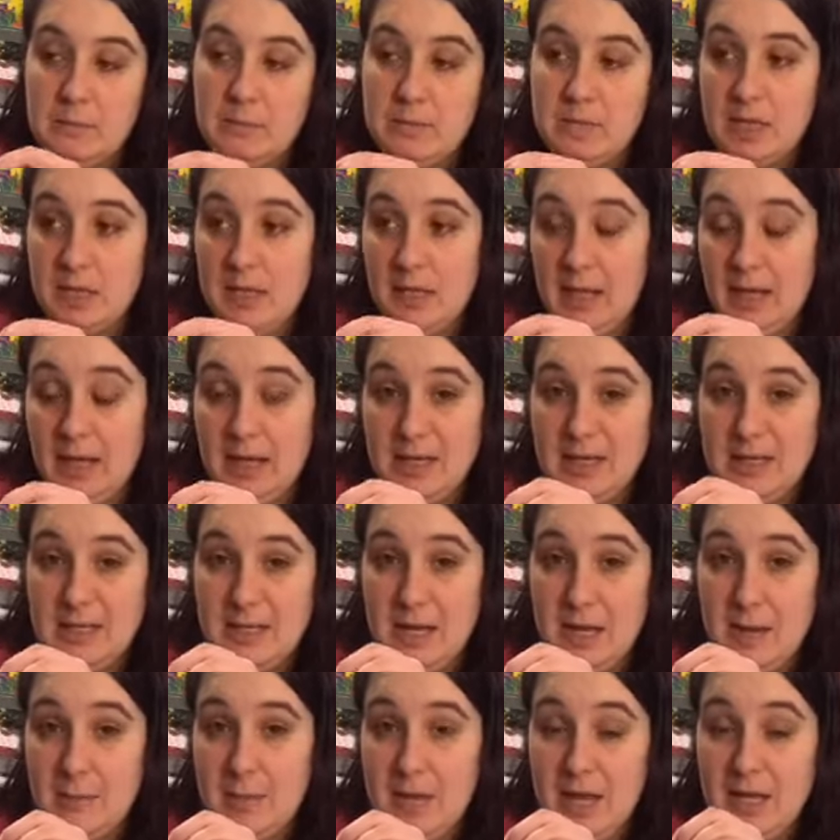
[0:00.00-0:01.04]
Alliance
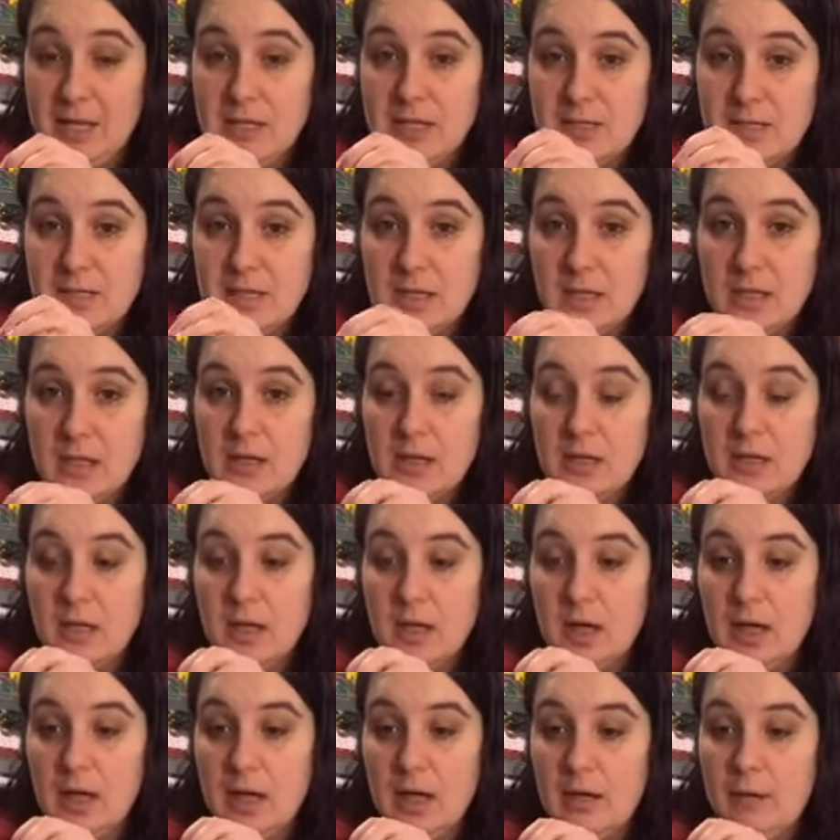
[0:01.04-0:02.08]
MS.
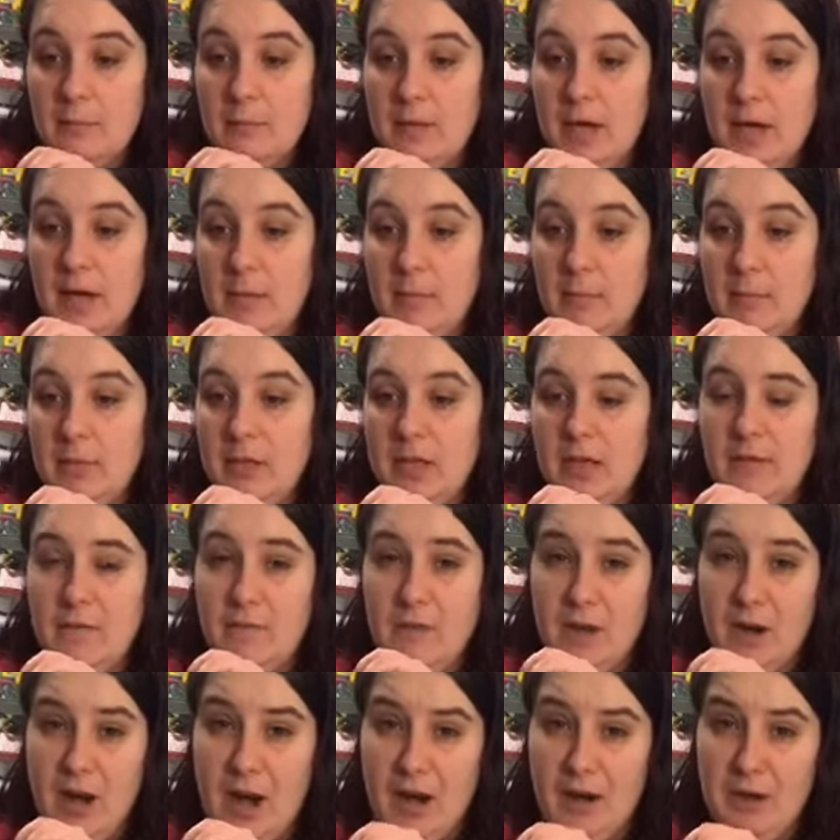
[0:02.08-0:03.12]
I believe they're
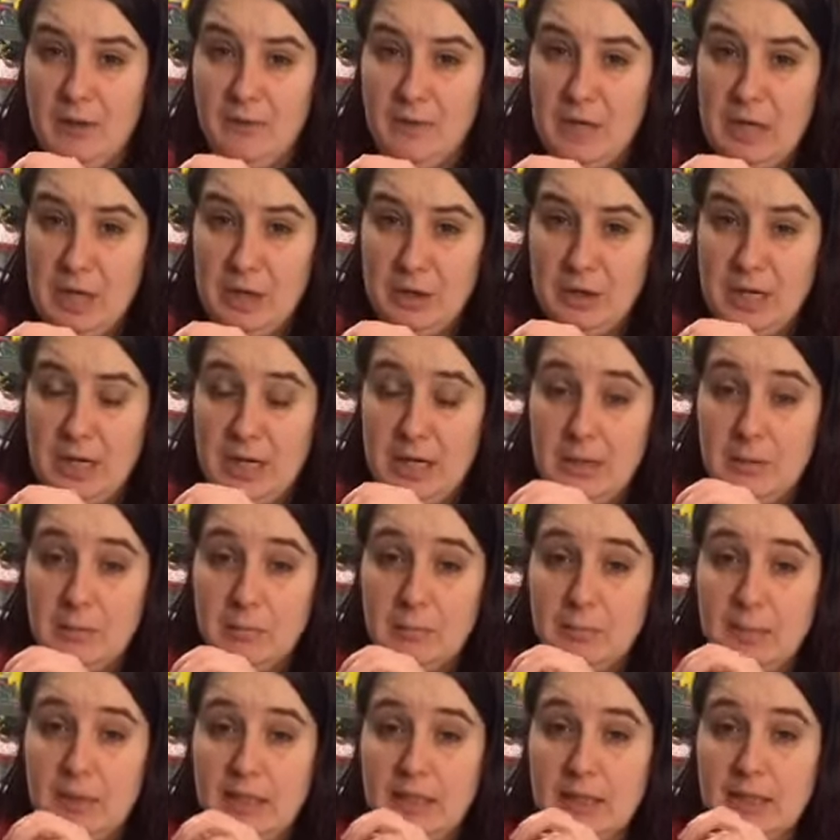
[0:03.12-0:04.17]
out of Erie,
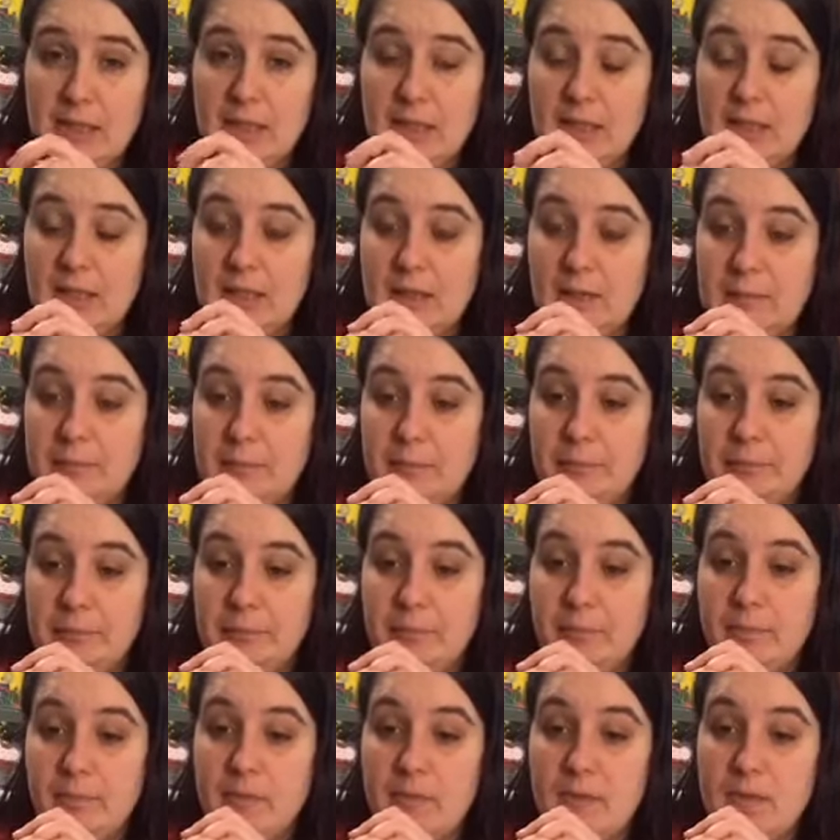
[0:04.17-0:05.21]
but
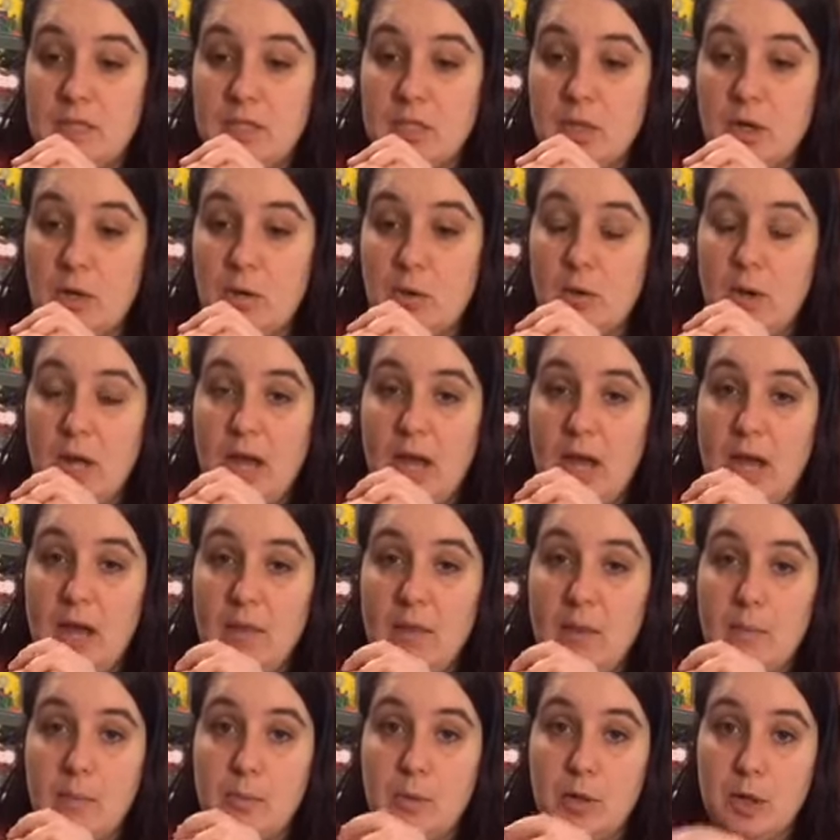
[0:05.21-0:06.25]
so the
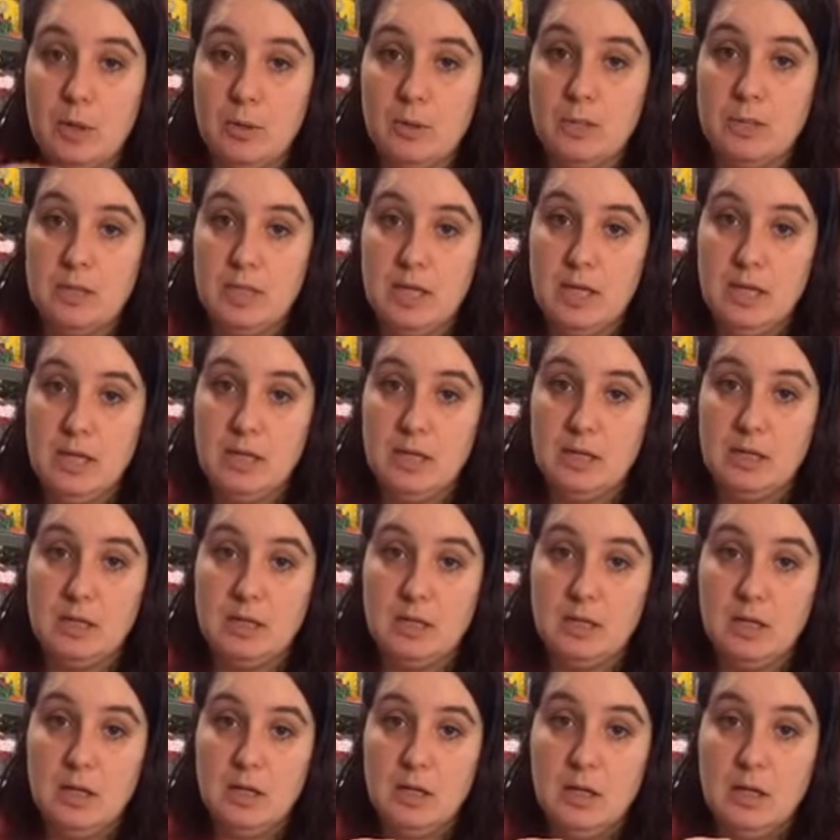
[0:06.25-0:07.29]
proceeds,
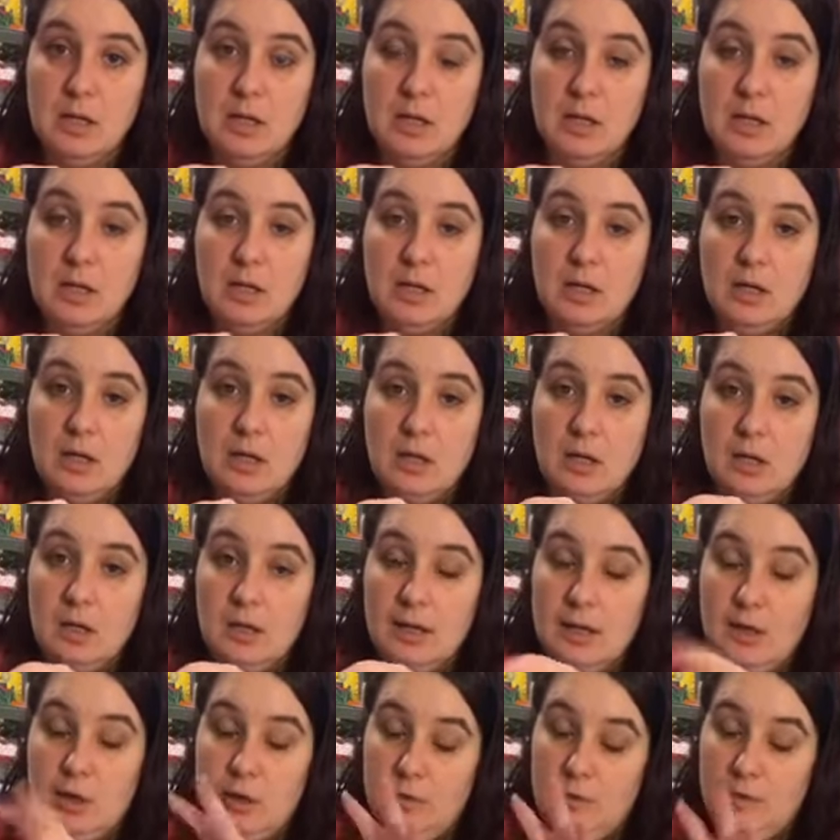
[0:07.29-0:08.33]
I don't
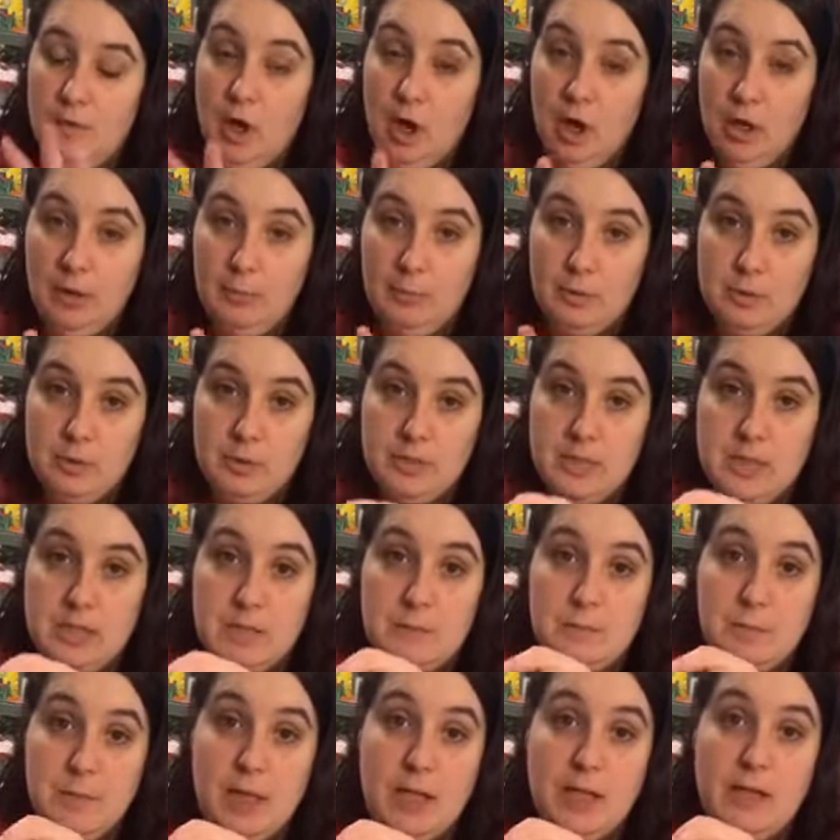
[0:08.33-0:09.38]
know if all the proceeds,
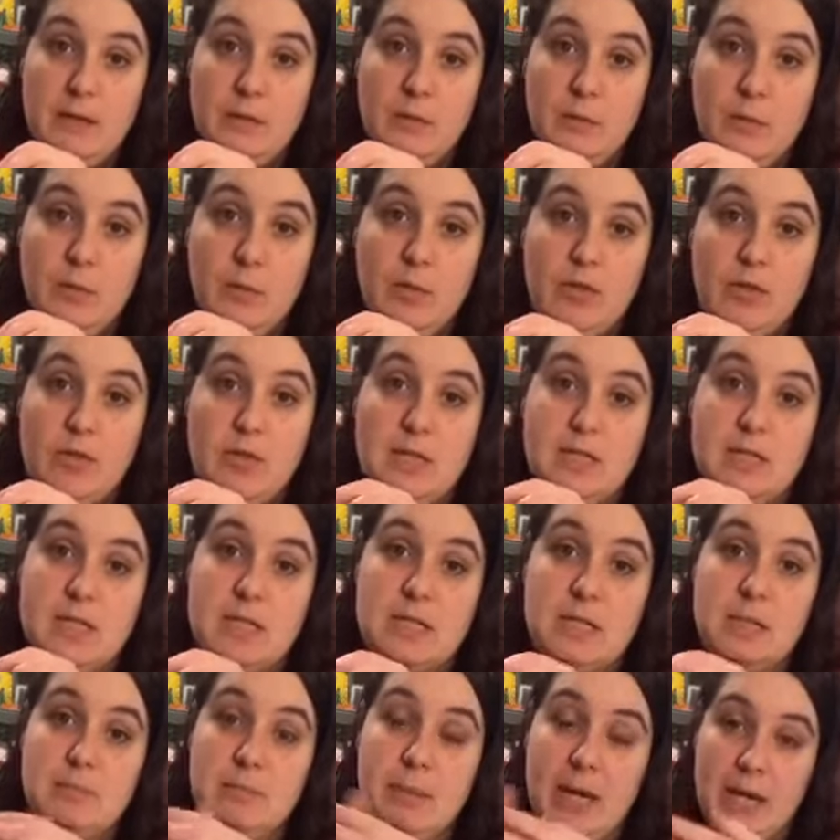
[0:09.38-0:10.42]
but this is a
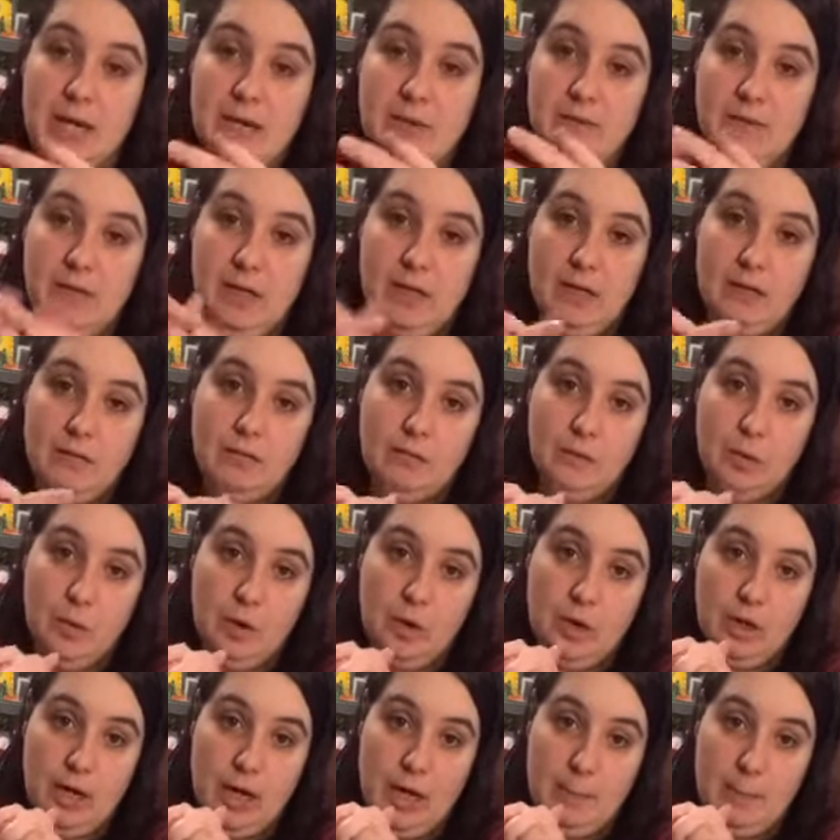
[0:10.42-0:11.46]
benefit for
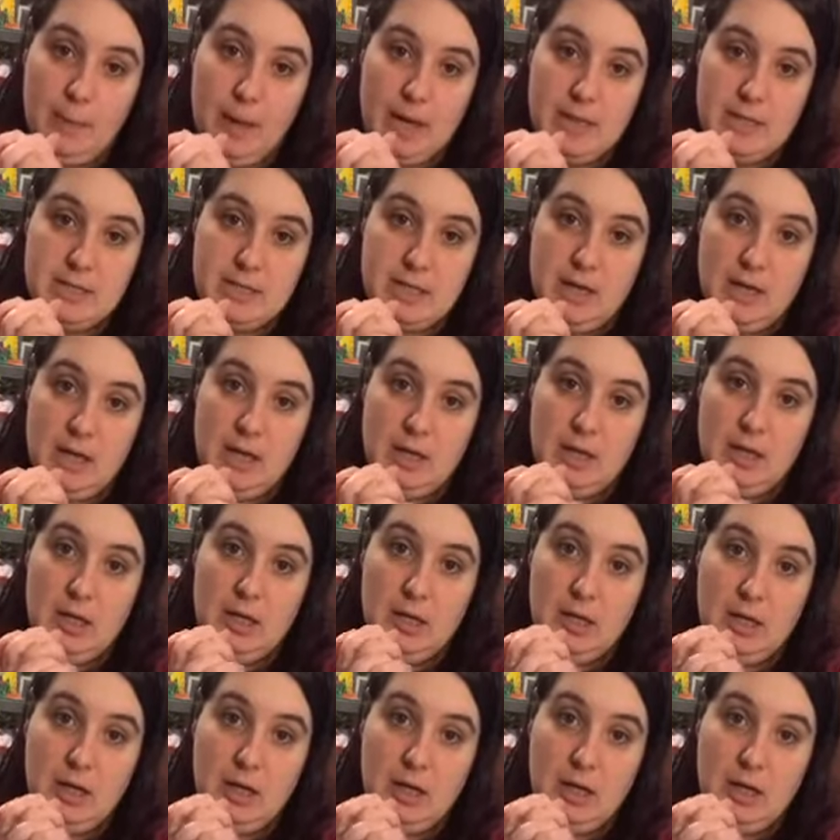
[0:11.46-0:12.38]
MS, and